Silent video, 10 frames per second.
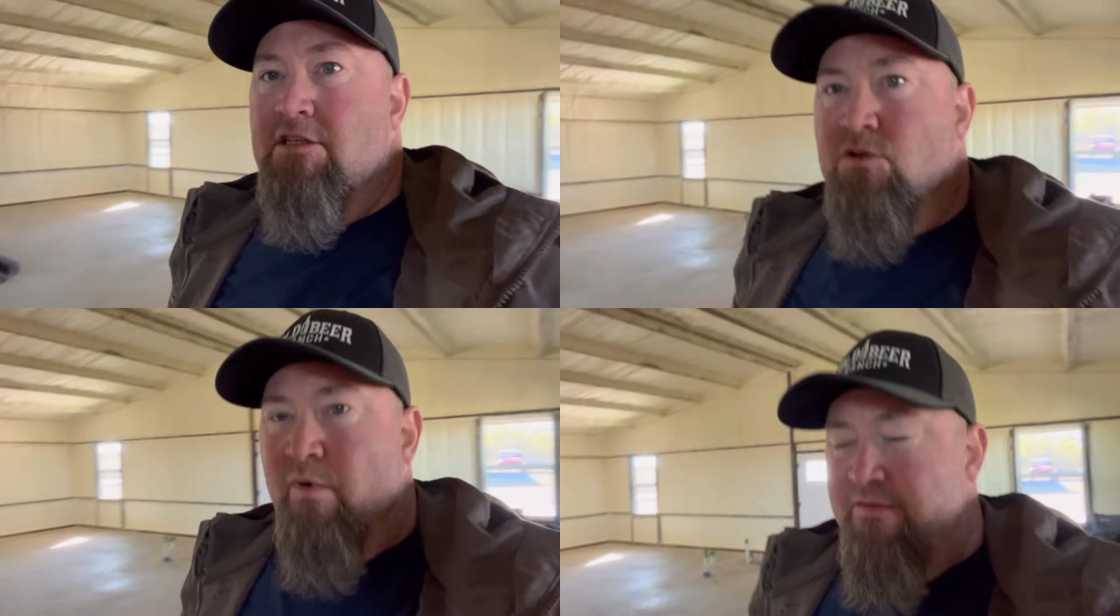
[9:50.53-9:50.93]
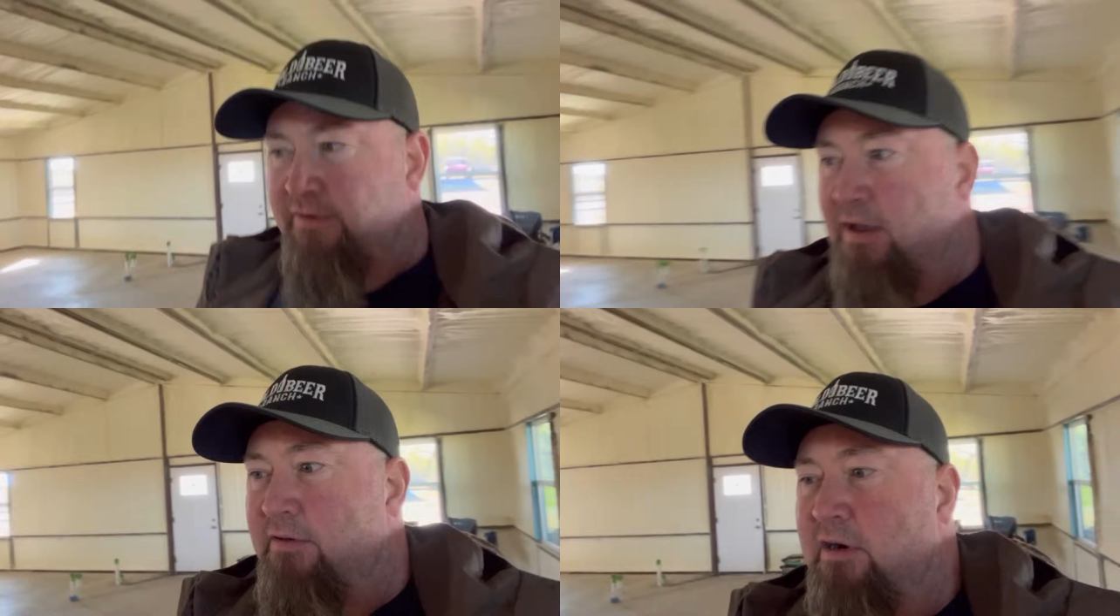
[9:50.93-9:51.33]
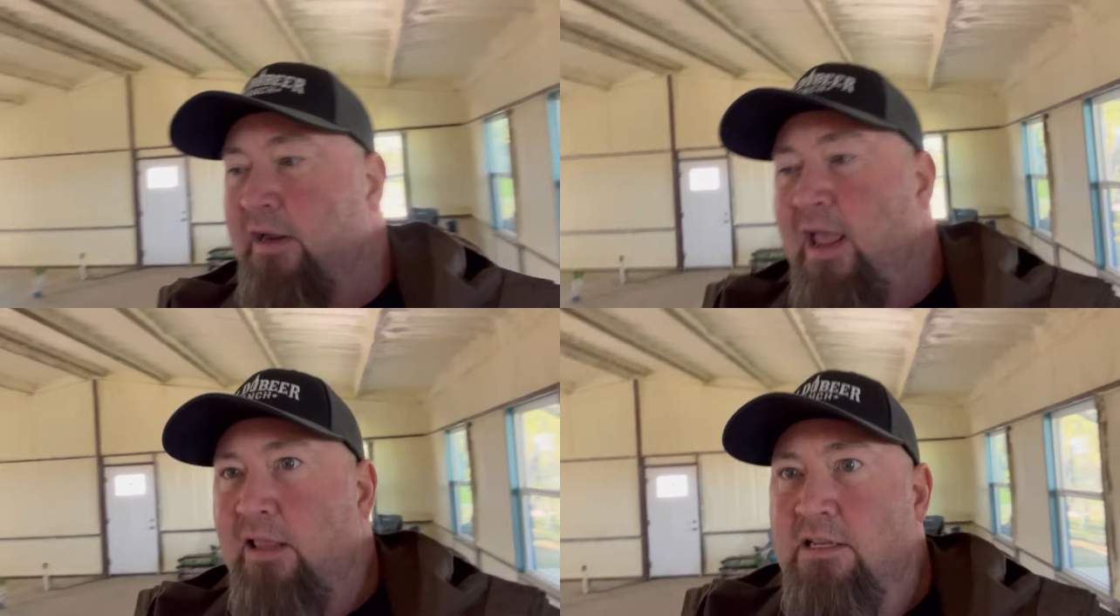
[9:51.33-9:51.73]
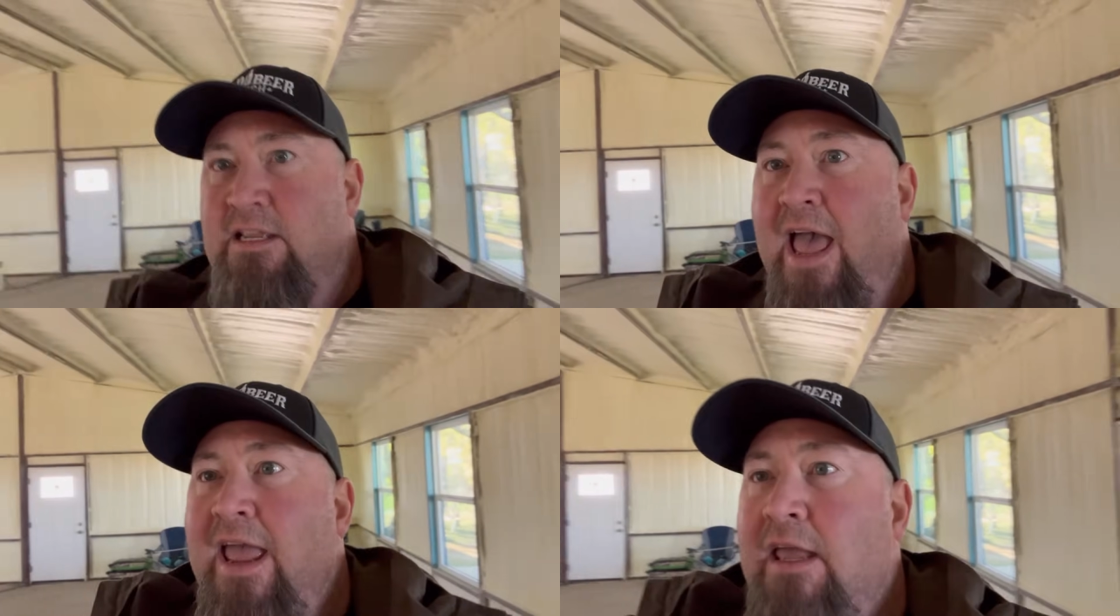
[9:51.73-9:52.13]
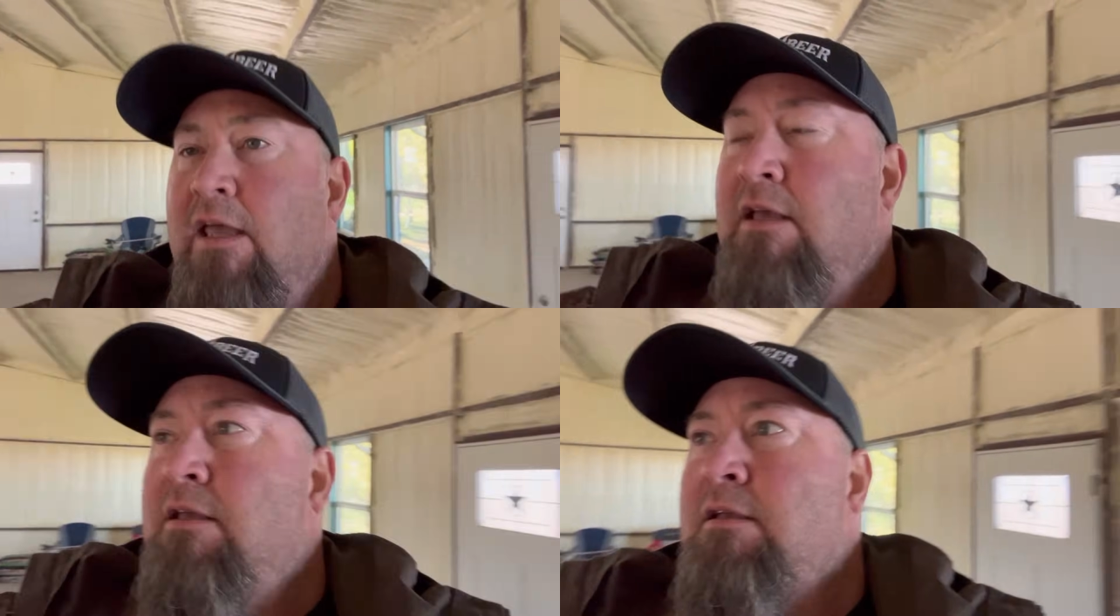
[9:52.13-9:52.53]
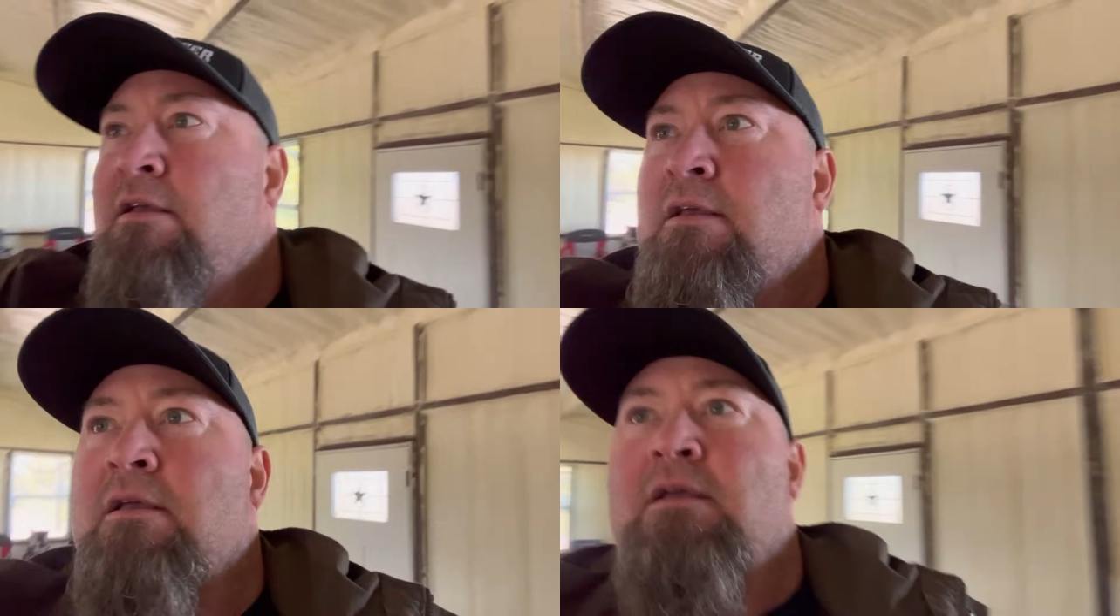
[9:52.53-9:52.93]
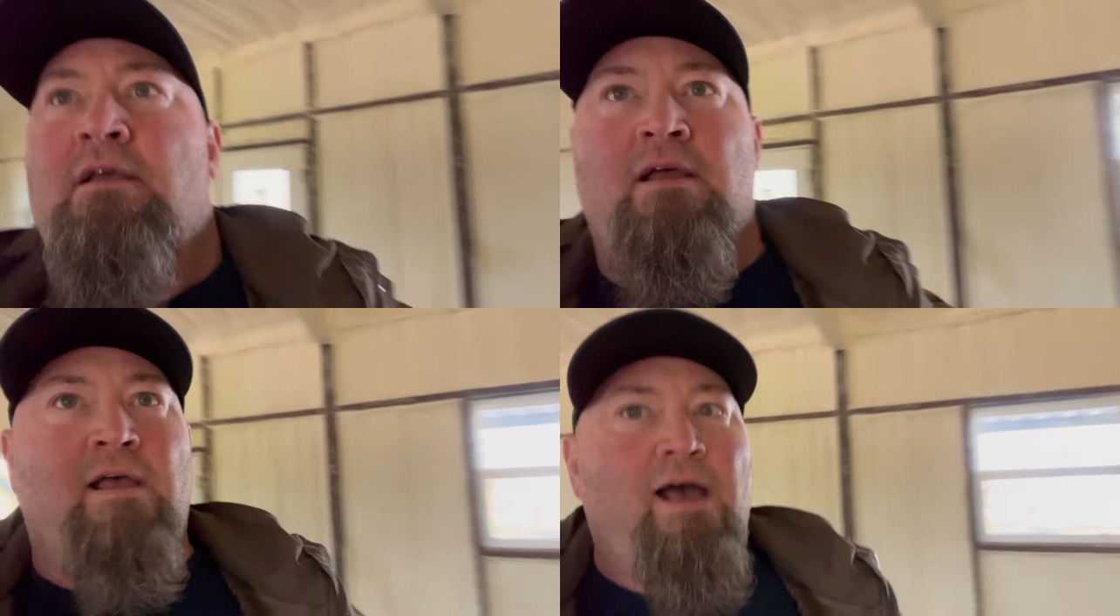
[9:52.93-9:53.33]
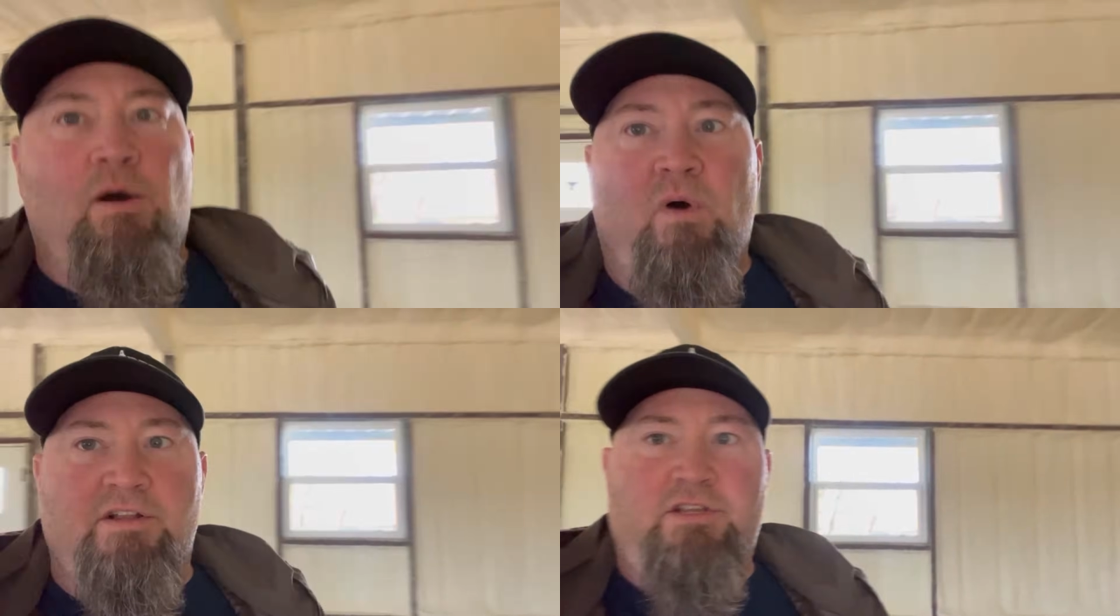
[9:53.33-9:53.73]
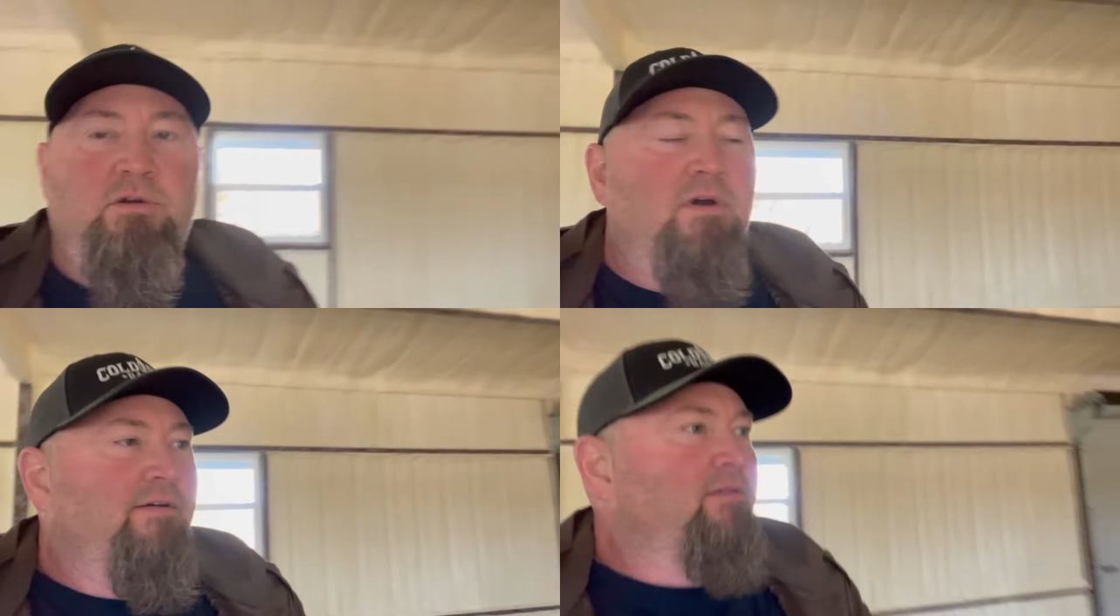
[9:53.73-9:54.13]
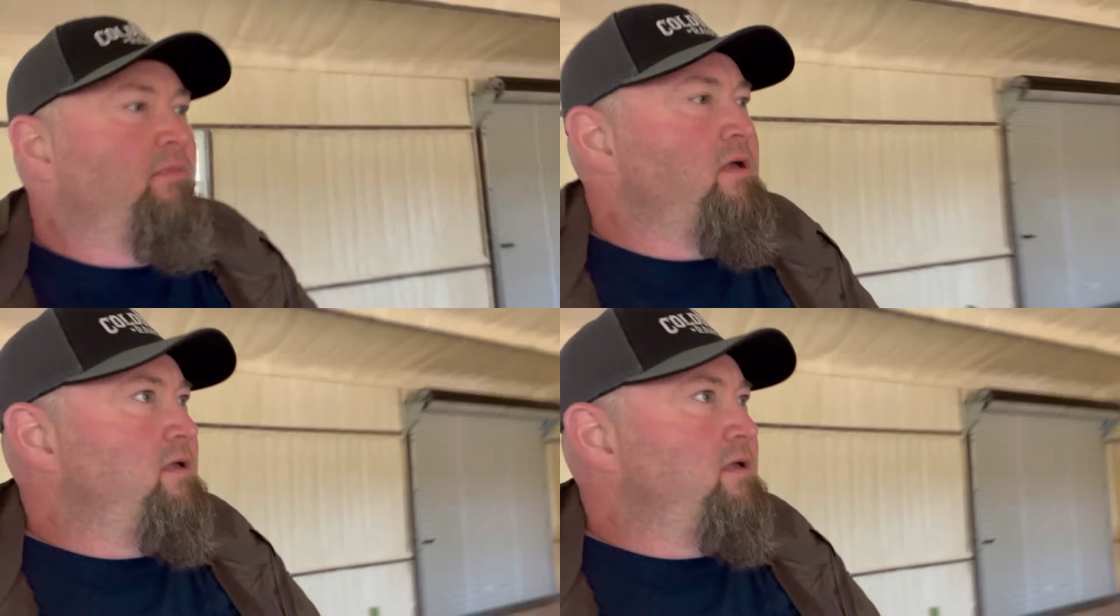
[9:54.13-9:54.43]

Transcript: a 2,500 gallon tank. I want 2 of them.